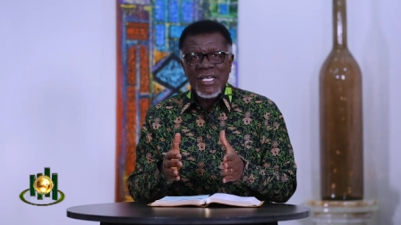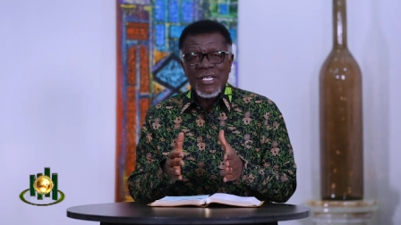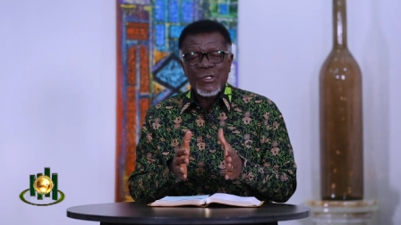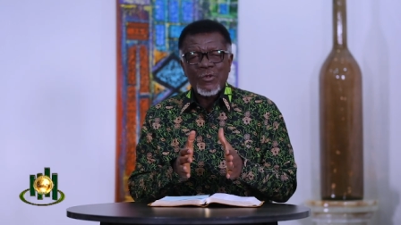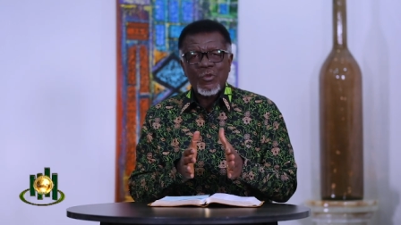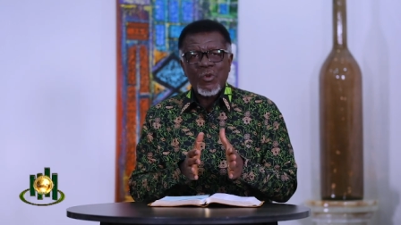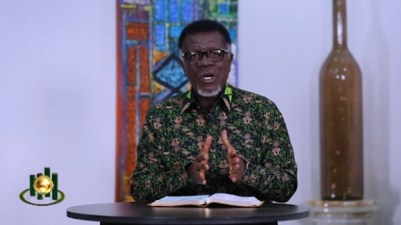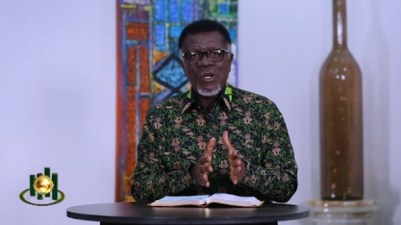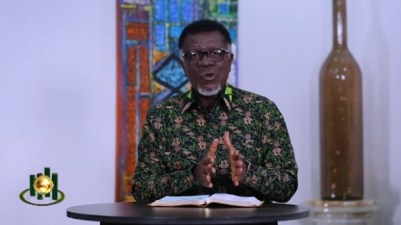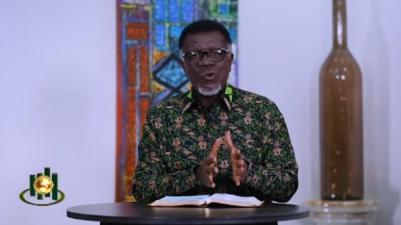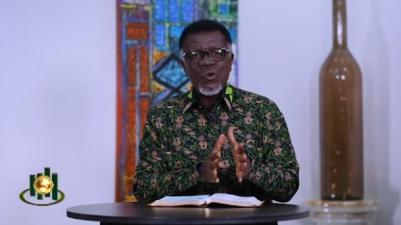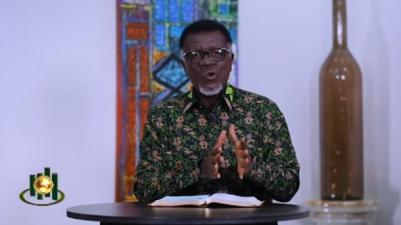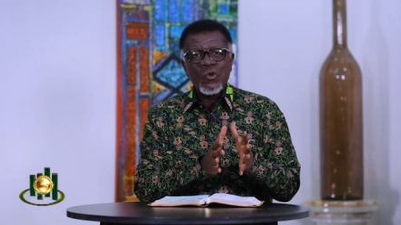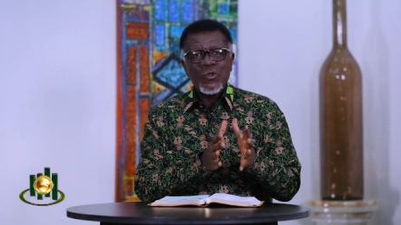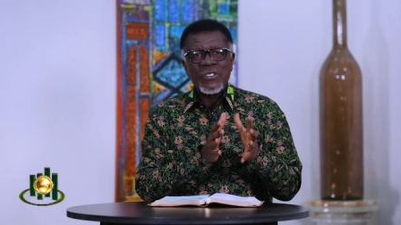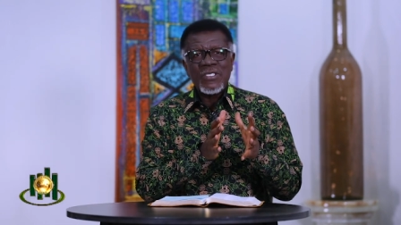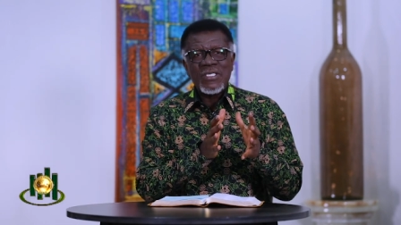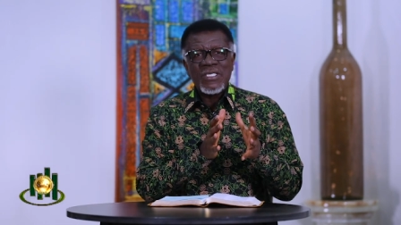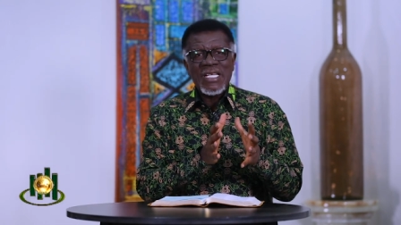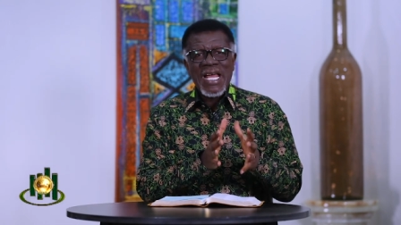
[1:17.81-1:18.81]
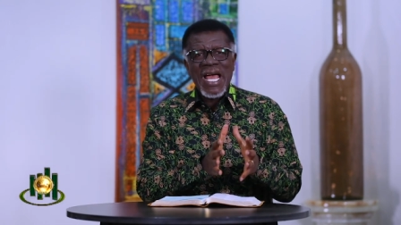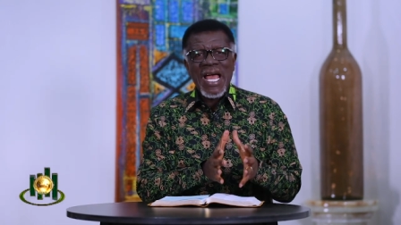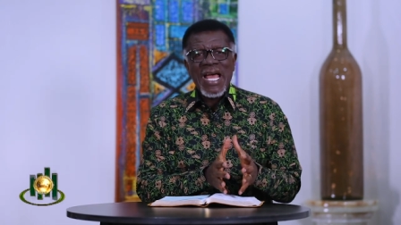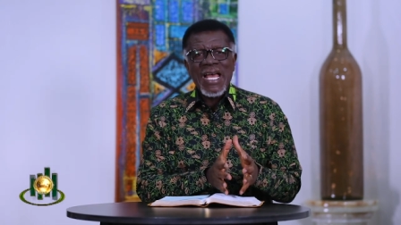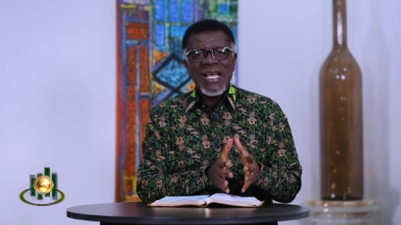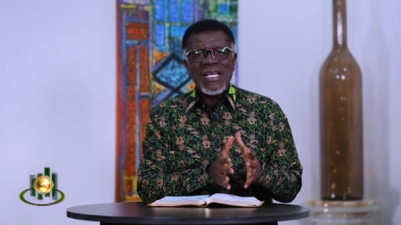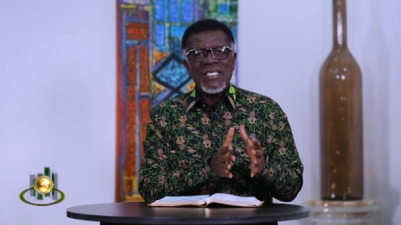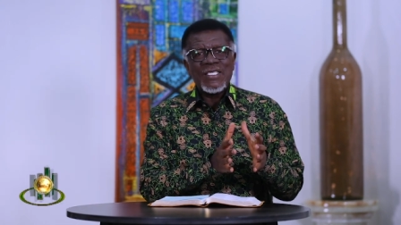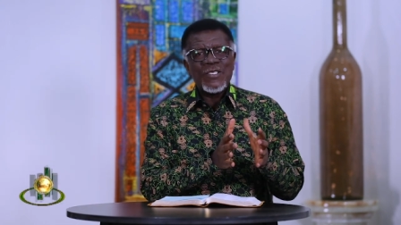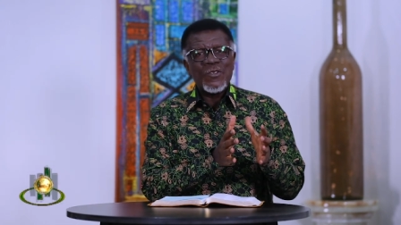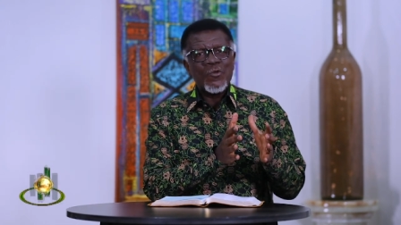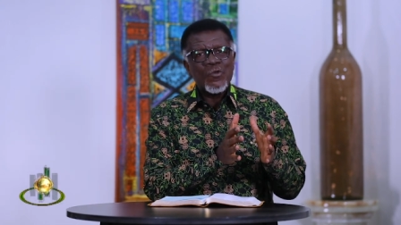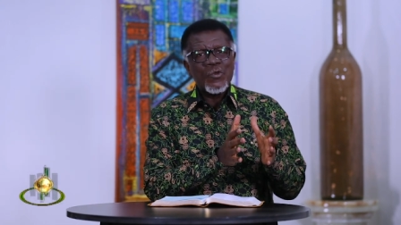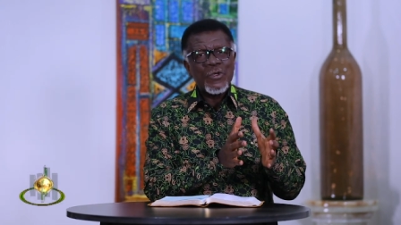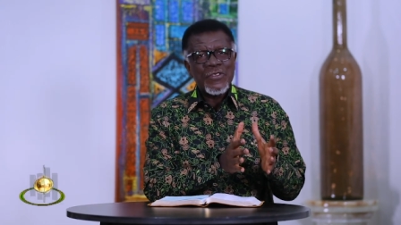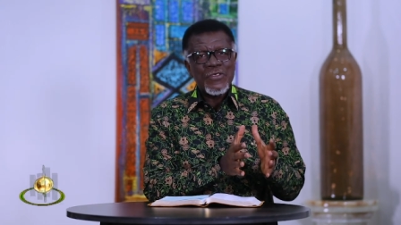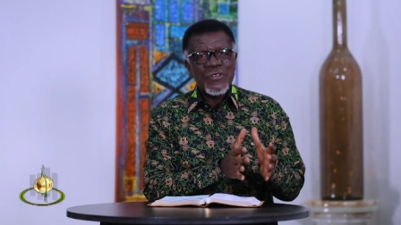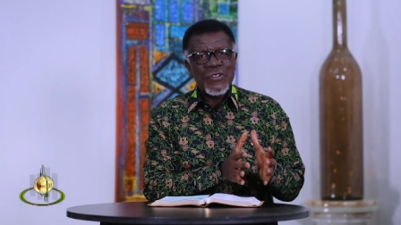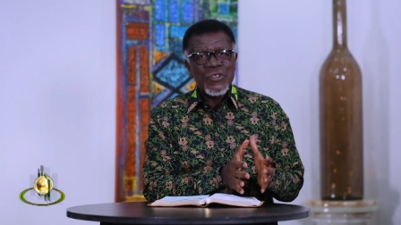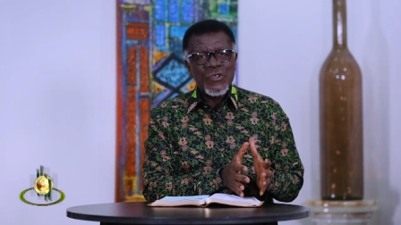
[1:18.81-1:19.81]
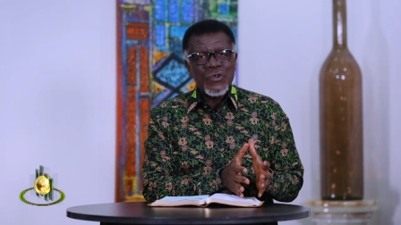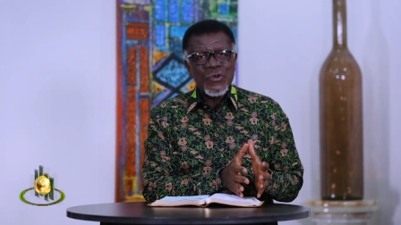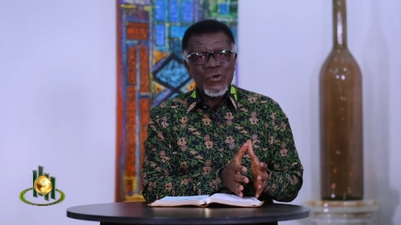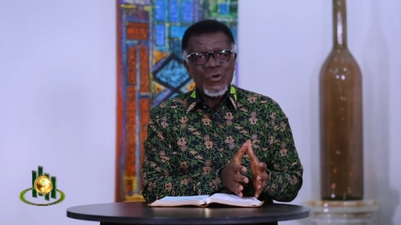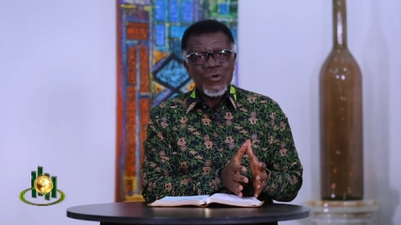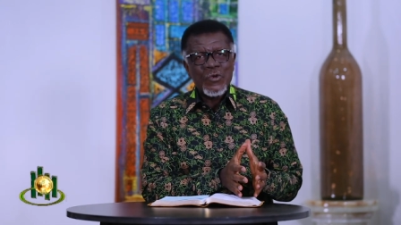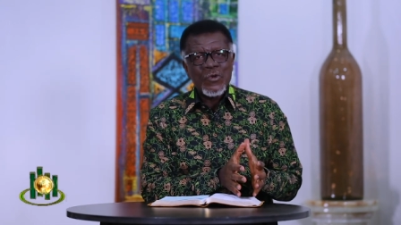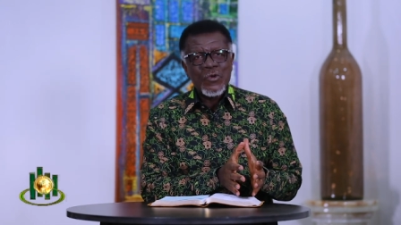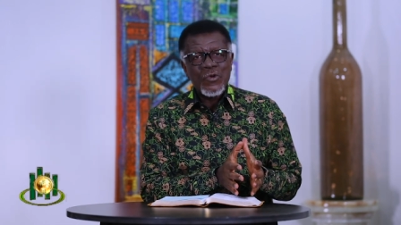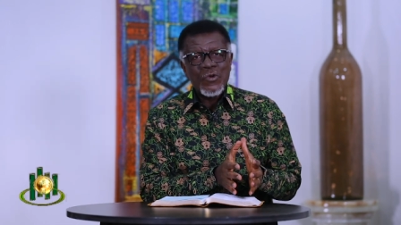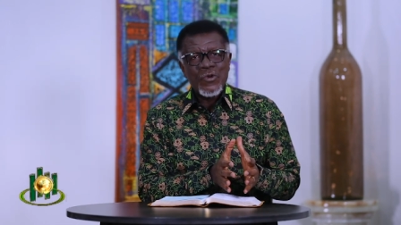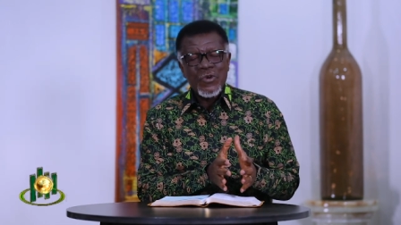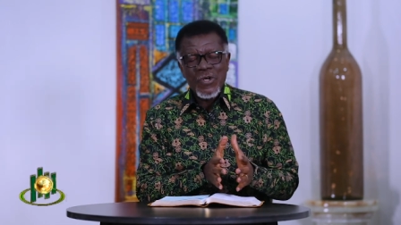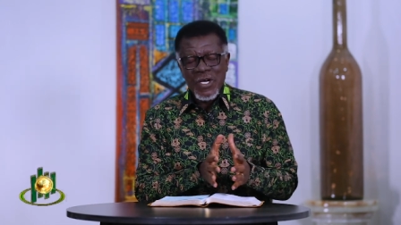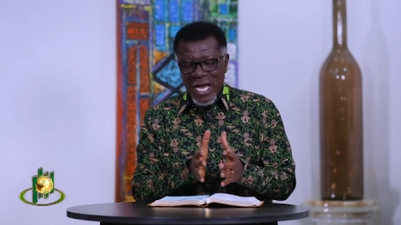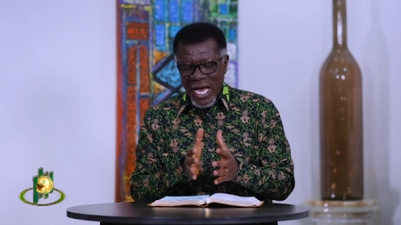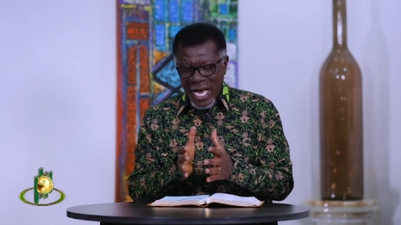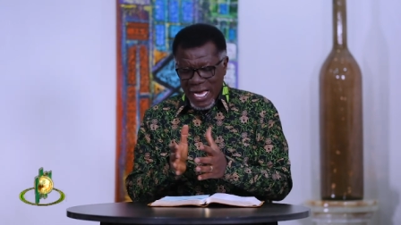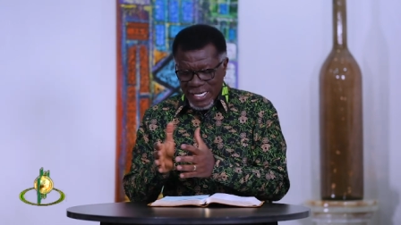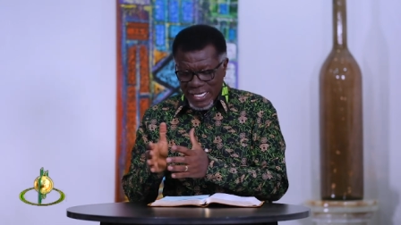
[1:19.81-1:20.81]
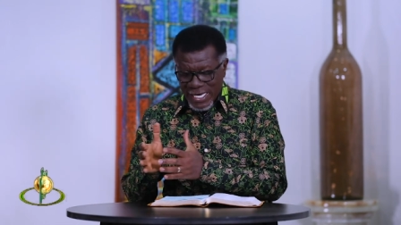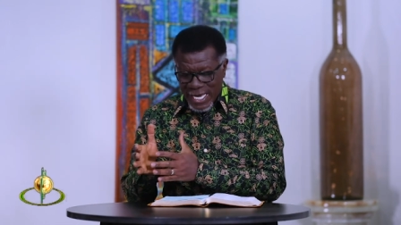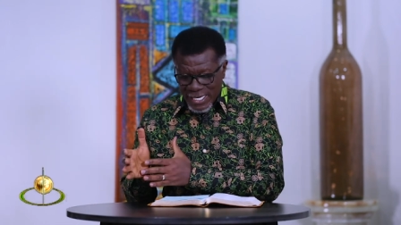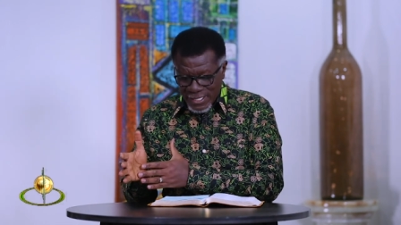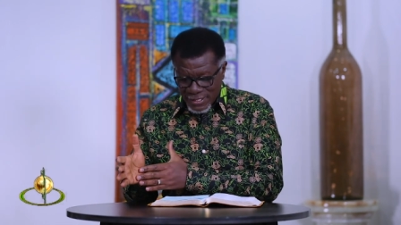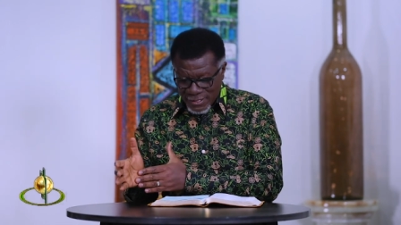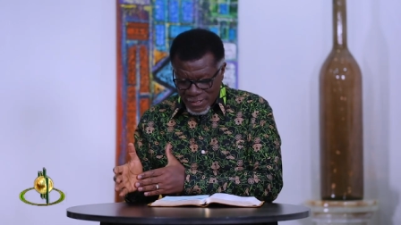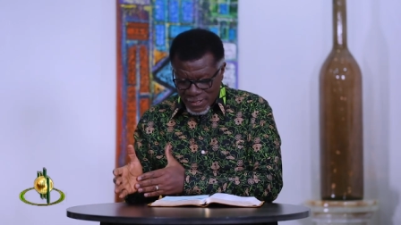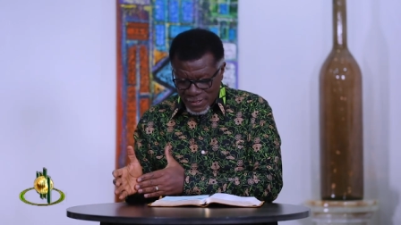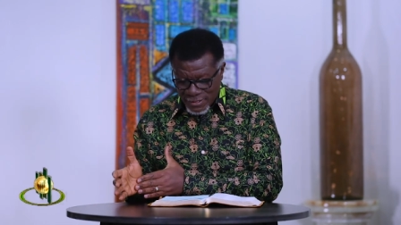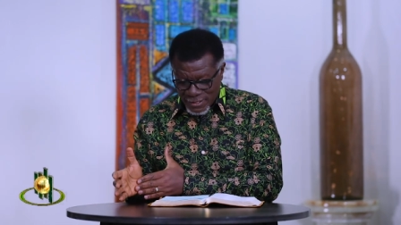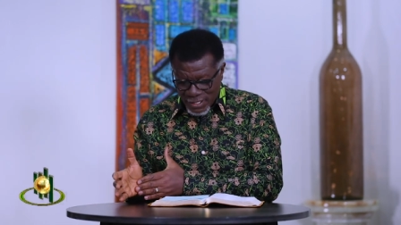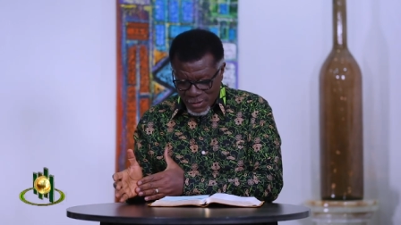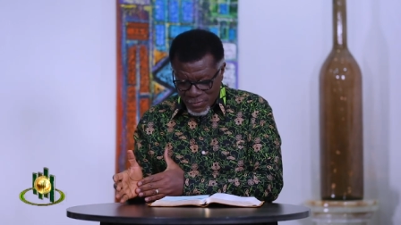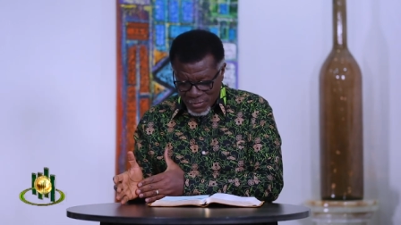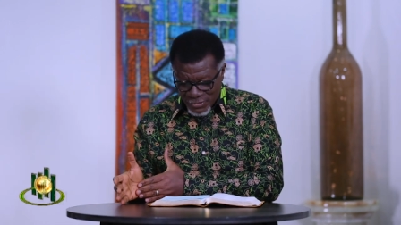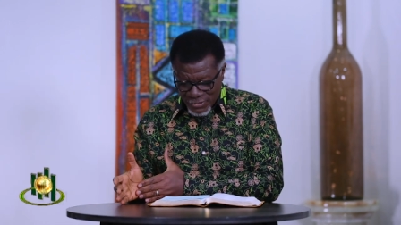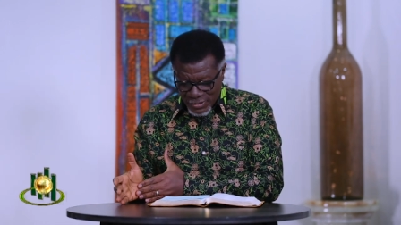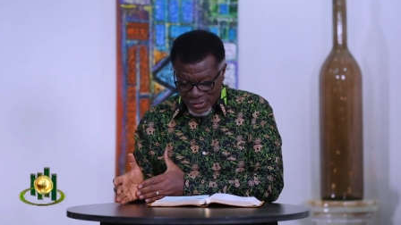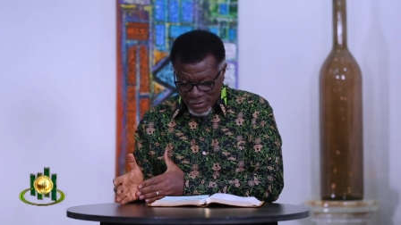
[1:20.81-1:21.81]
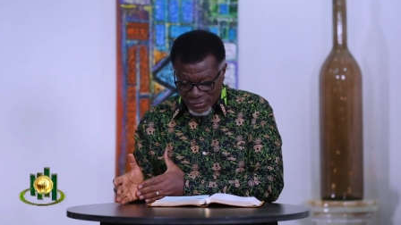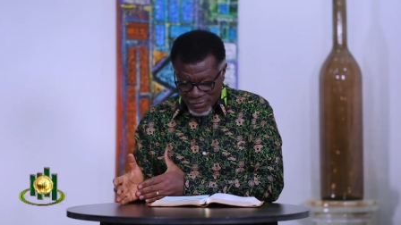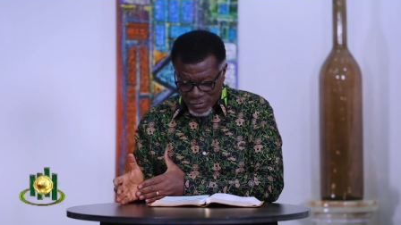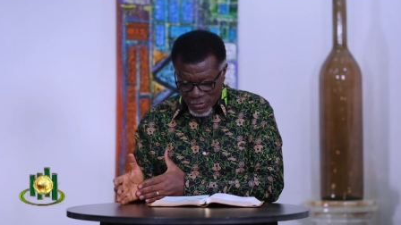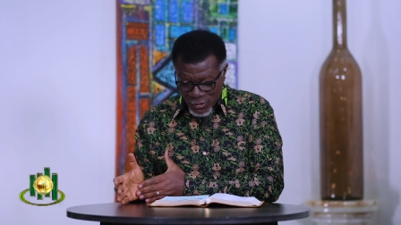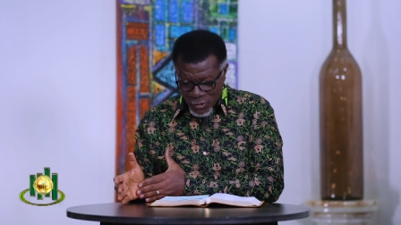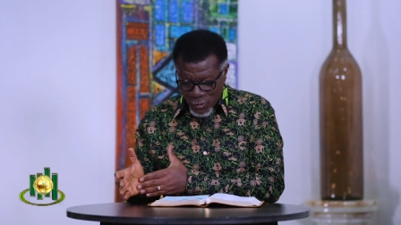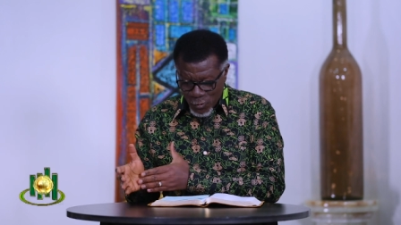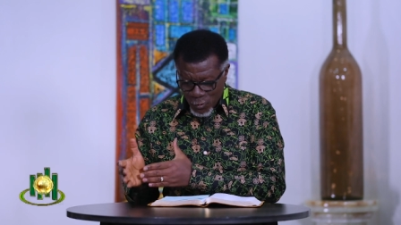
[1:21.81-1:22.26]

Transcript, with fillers: is one who stands with you against something,